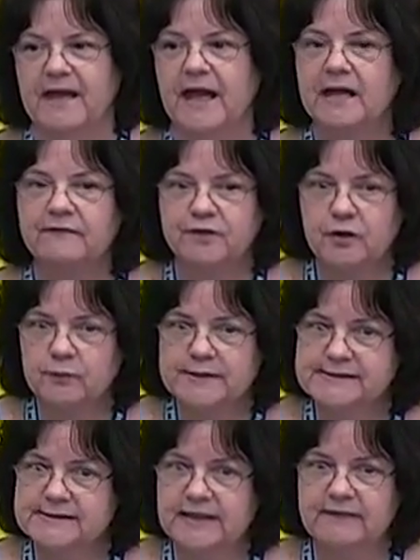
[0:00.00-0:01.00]
And if you
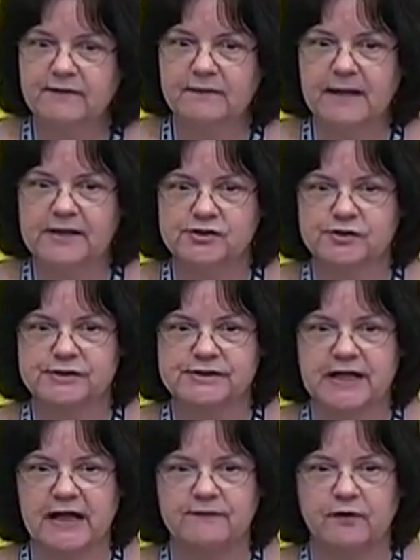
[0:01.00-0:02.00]
receive him as your
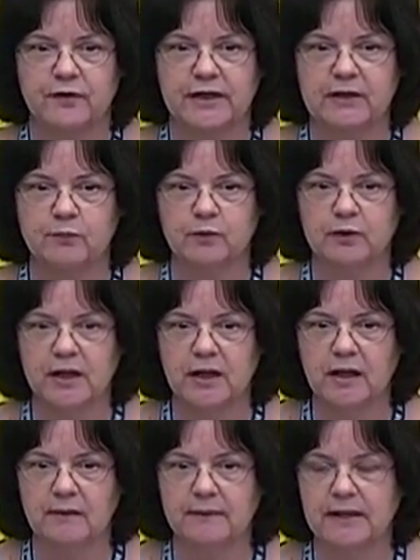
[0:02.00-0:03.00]
Savior, he will
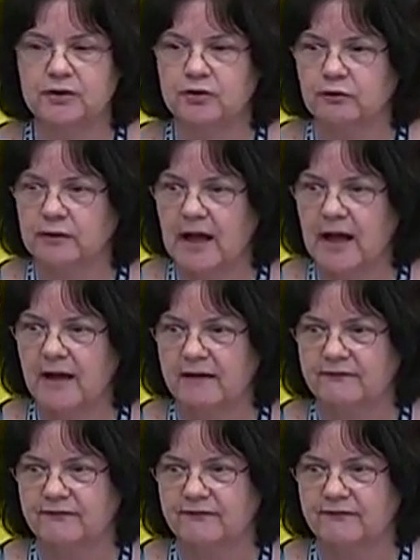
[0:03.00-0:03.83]
come in your life.